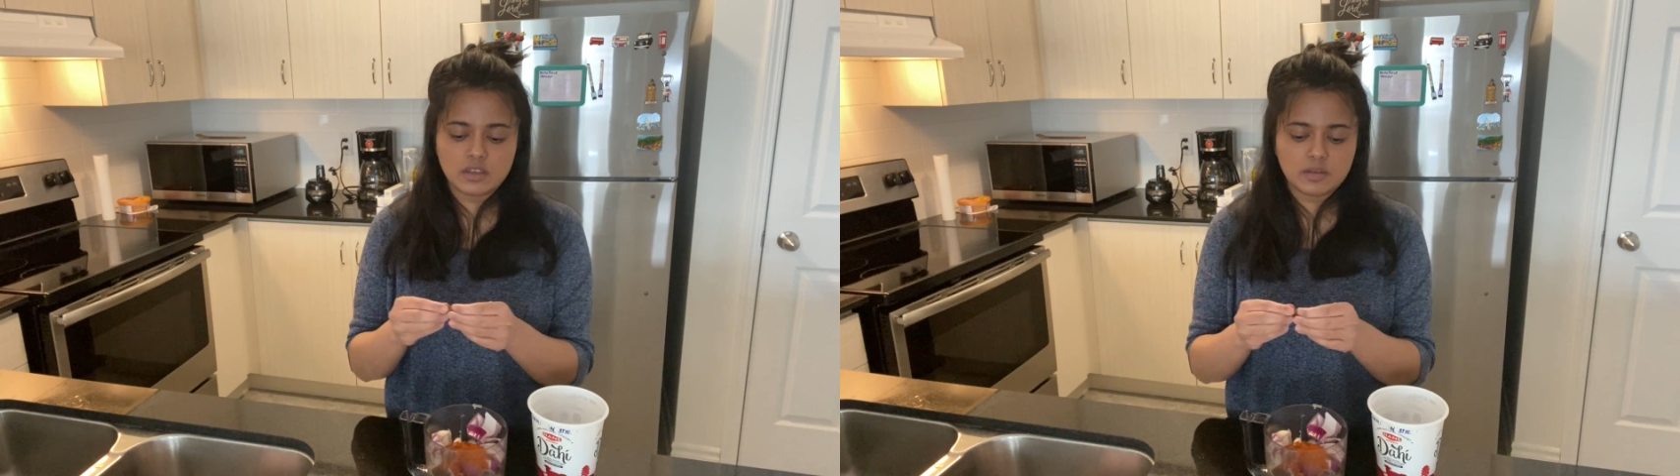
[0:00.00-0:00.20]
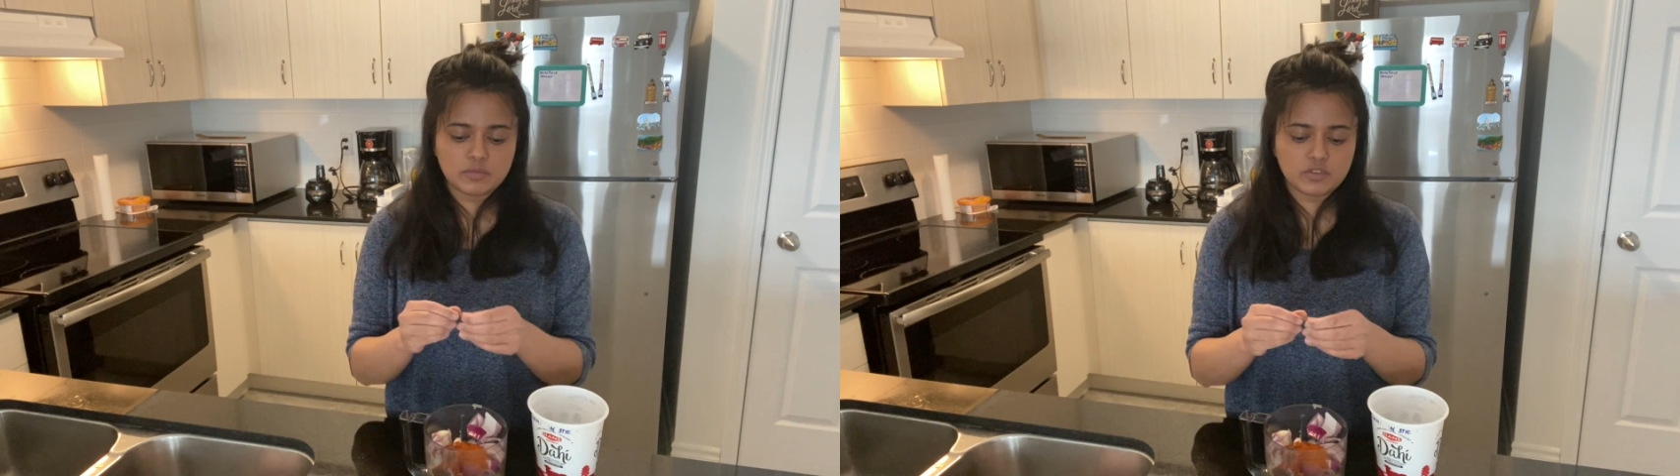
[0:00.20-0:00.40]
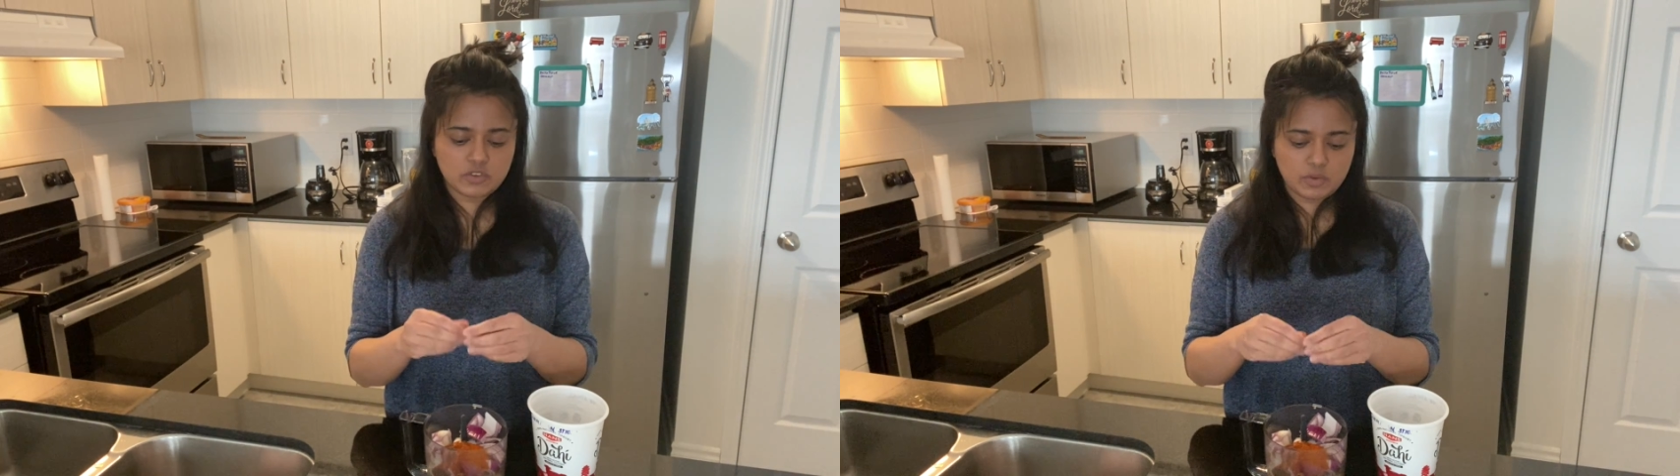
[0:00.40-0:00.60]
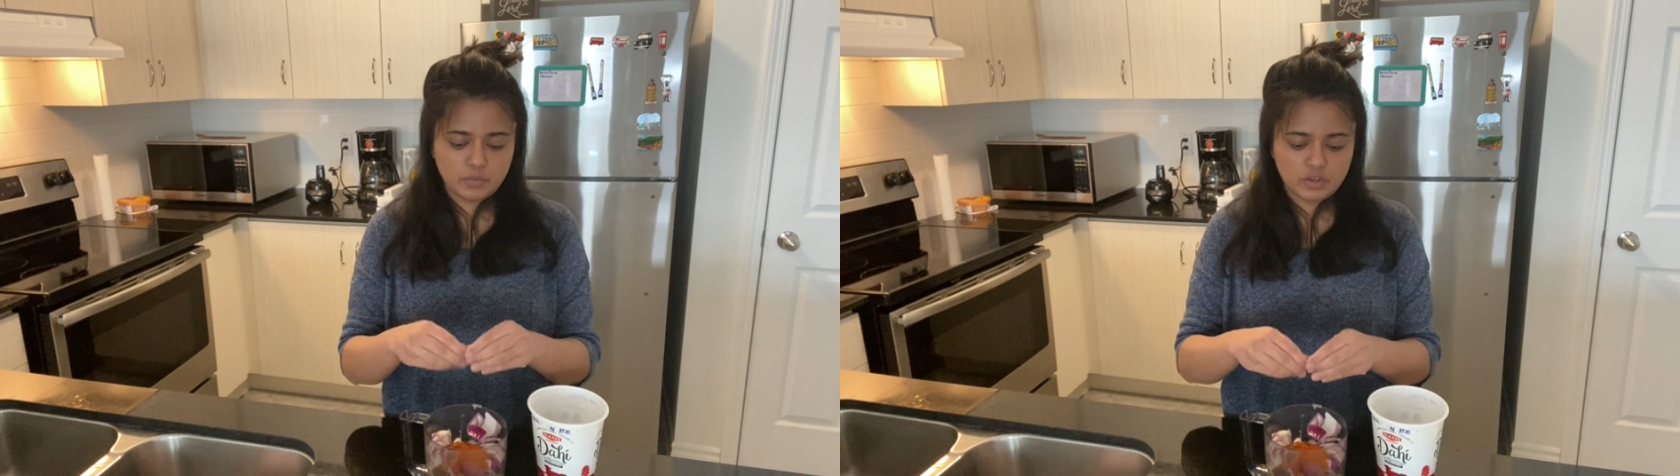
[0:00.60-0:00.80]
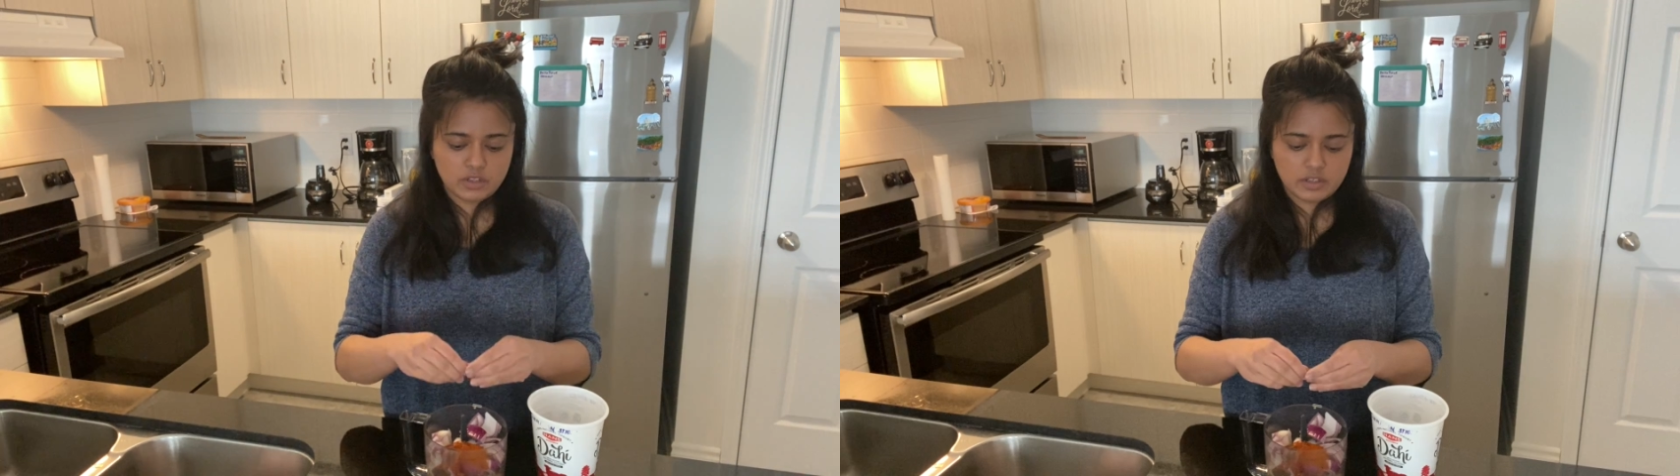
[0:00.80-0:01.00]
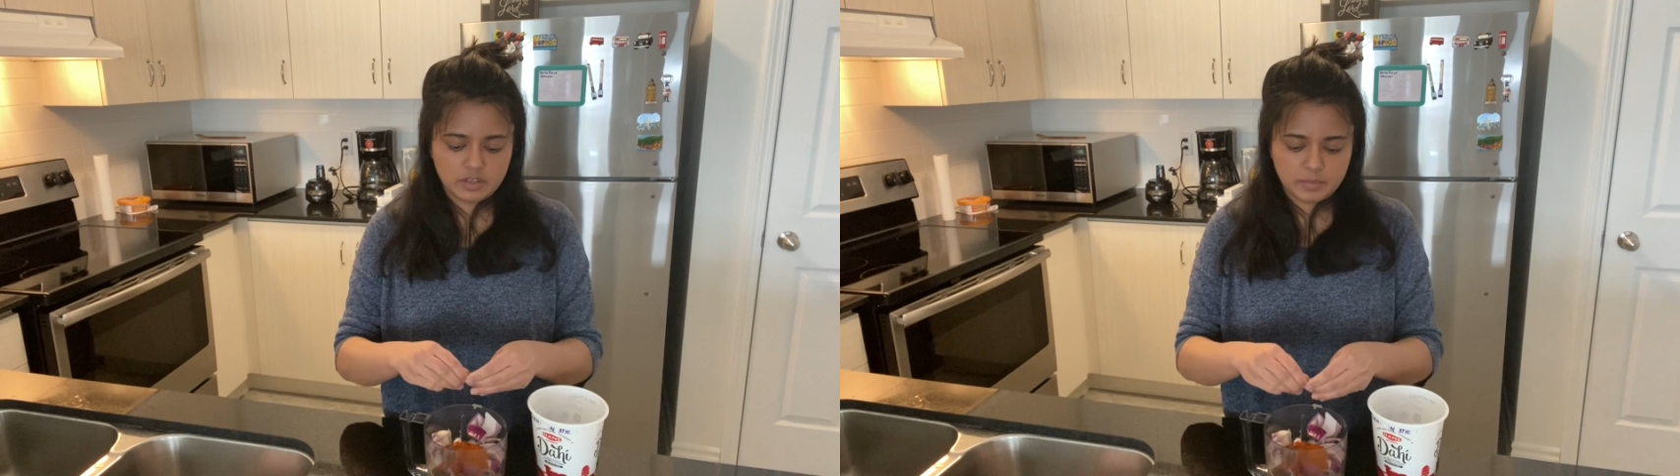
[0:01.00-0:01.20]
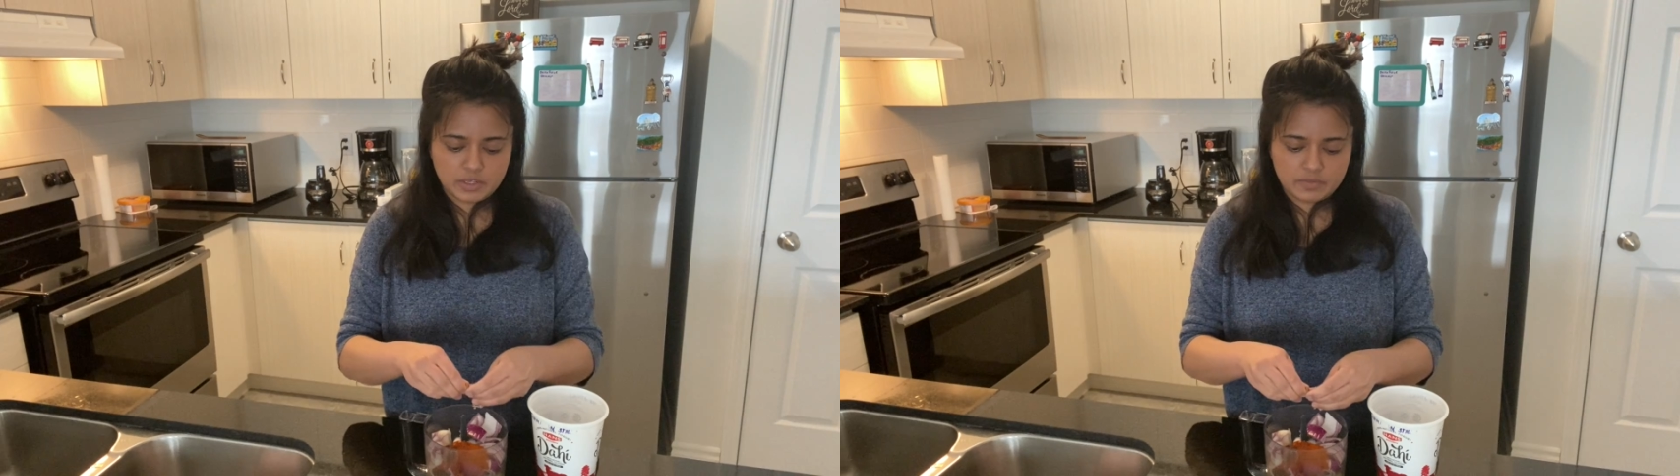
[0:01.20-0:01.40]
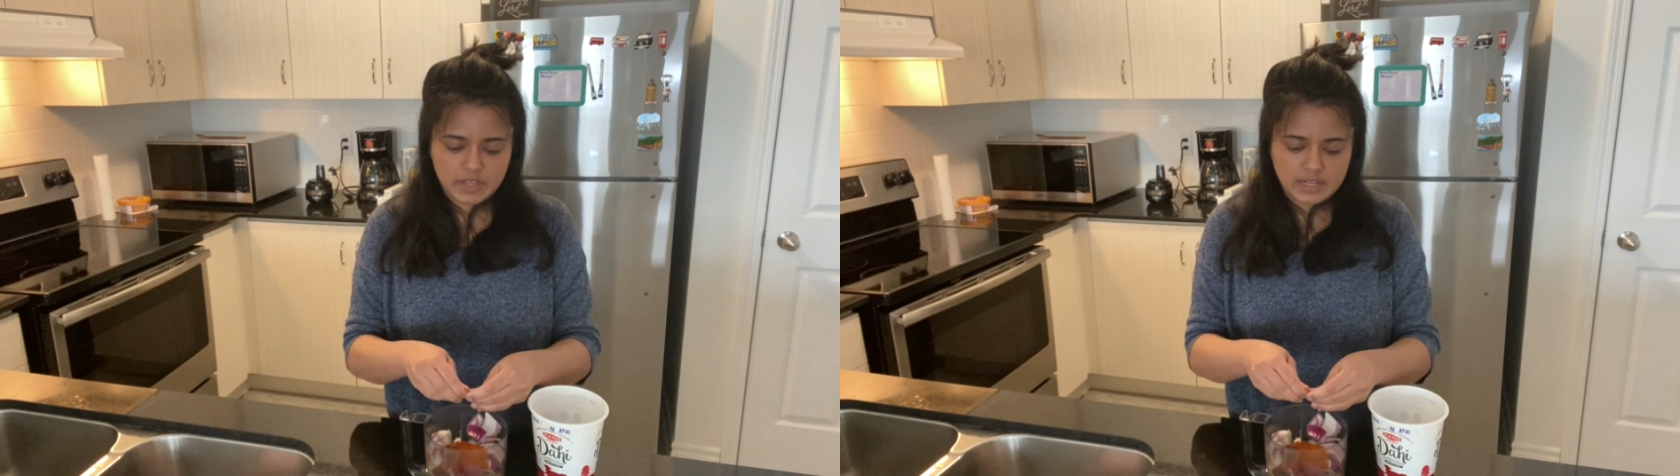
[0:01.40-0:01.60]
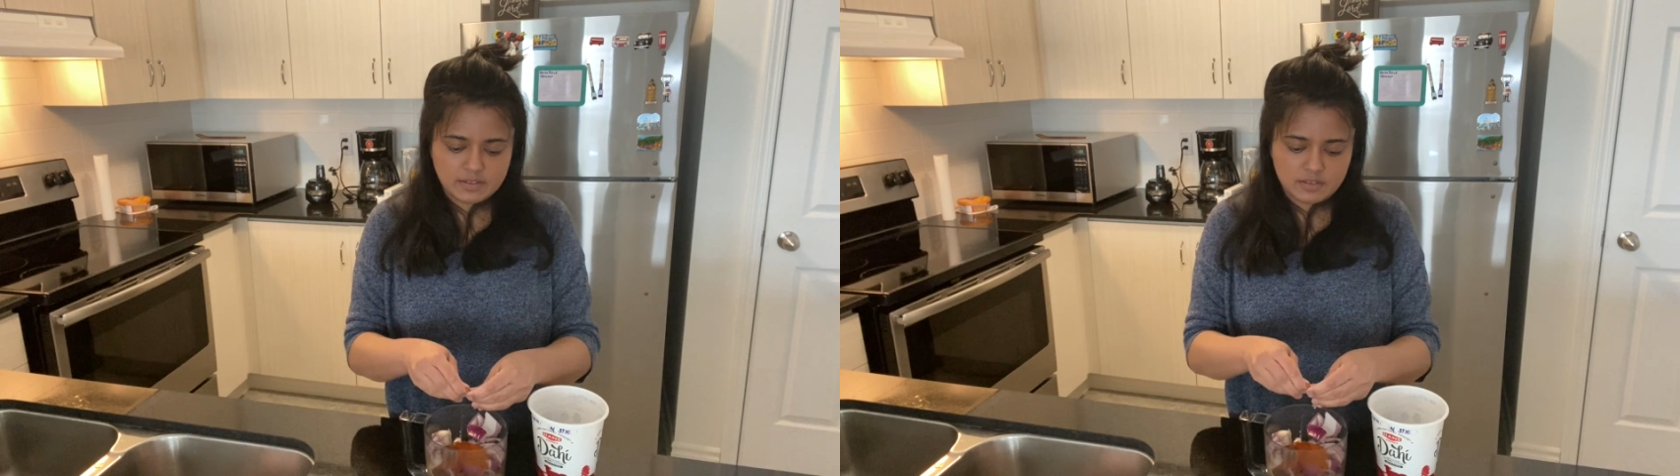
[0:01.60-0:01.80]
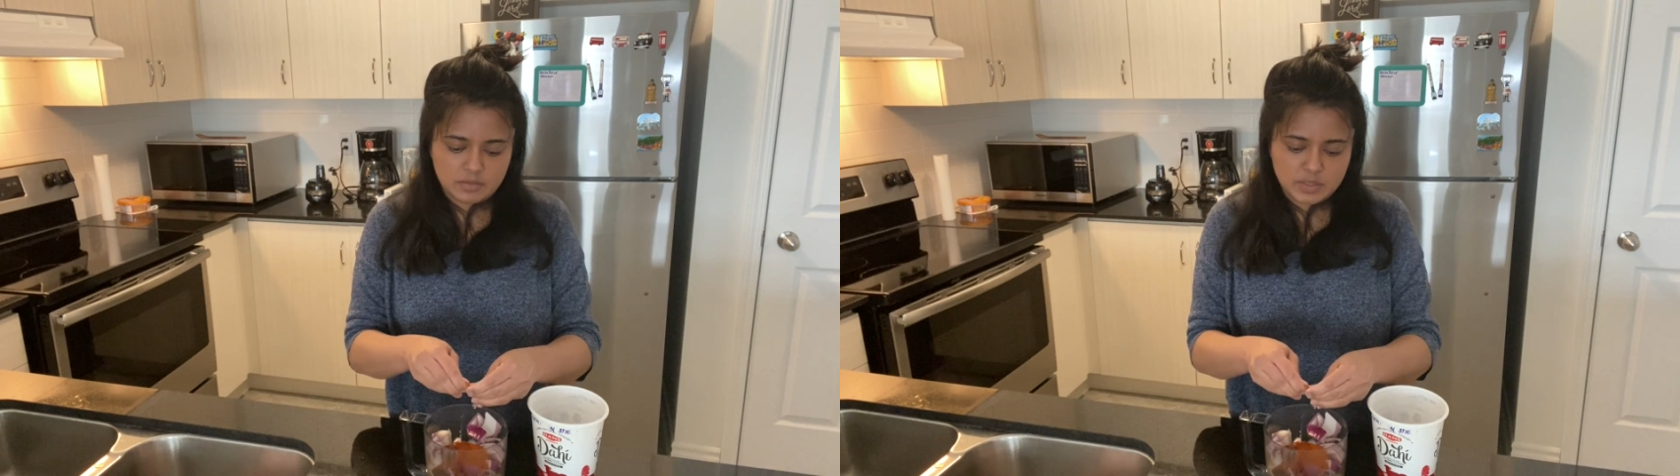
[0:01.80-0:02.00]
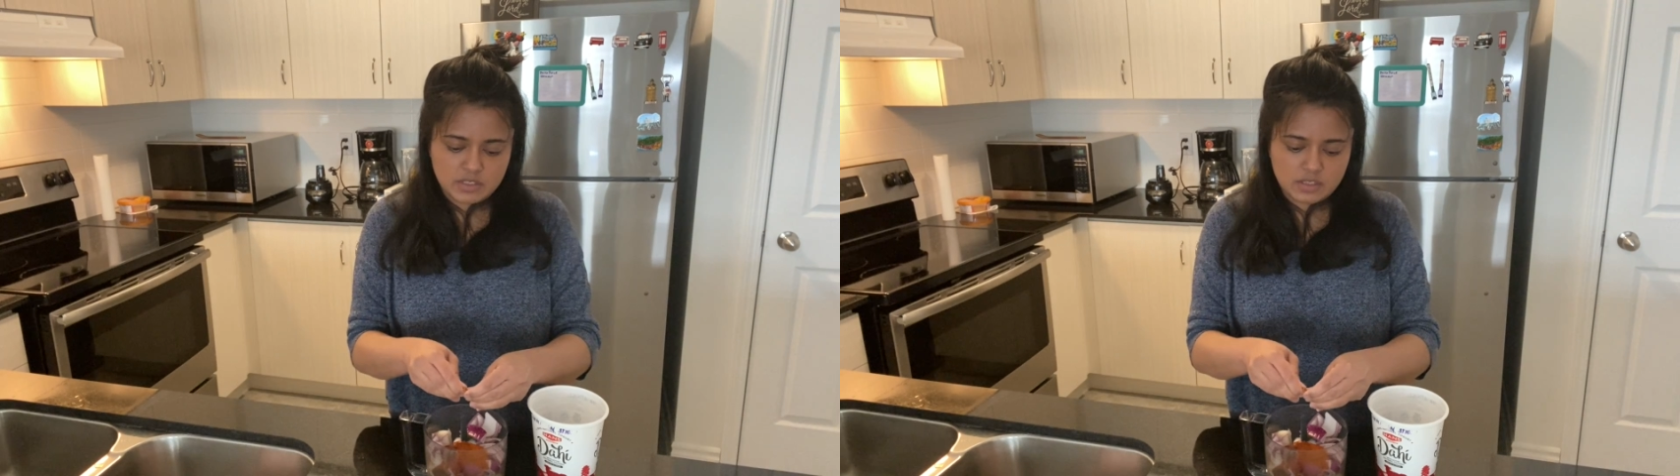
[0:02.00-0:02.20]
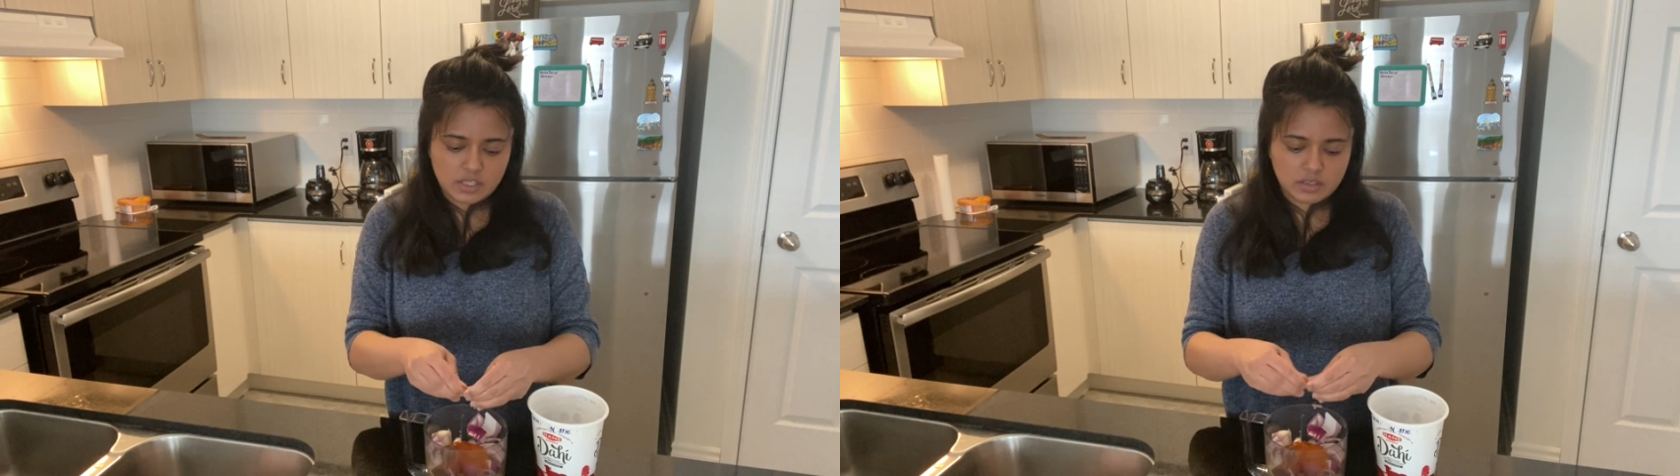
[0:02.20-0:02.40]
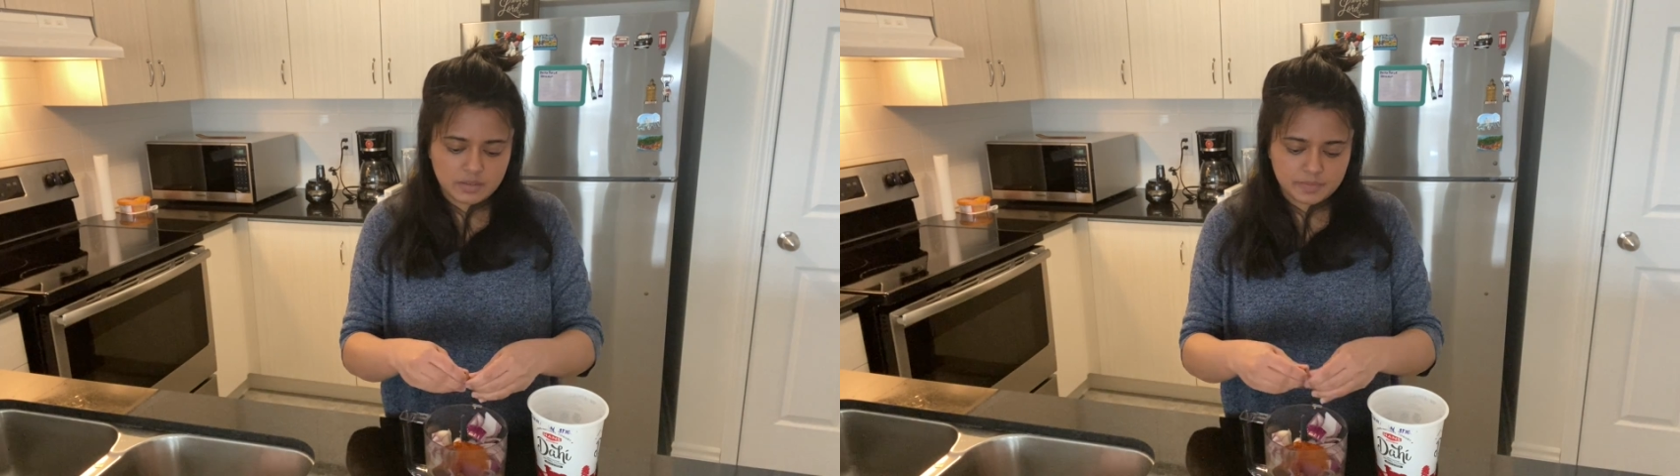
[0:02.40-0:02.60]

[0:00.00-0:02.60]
I'm just going to put a little bit of that cinnamon stick.